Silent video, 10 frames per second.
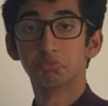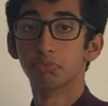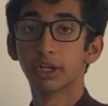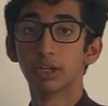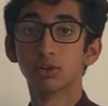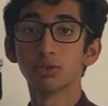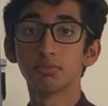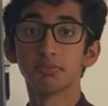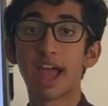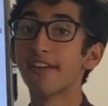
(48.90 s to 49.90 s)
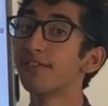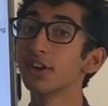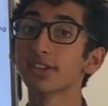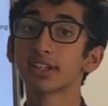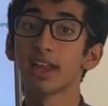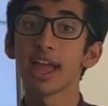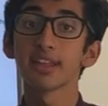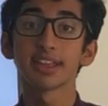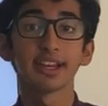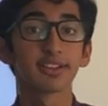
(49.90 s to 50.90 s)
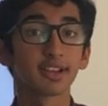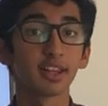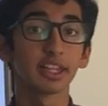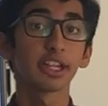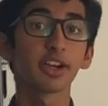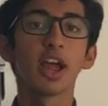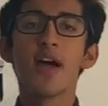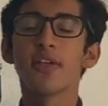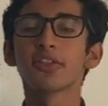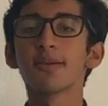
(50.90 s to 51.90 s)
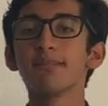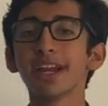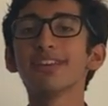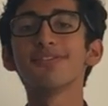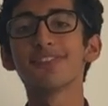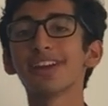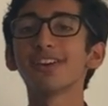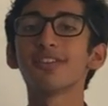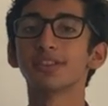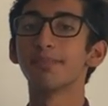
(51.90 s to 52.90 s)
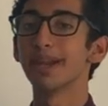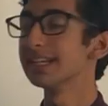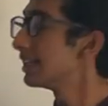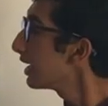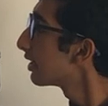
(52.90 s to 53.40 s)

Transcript: Pretty cool. At first glance, it is clear that the main figure of the painting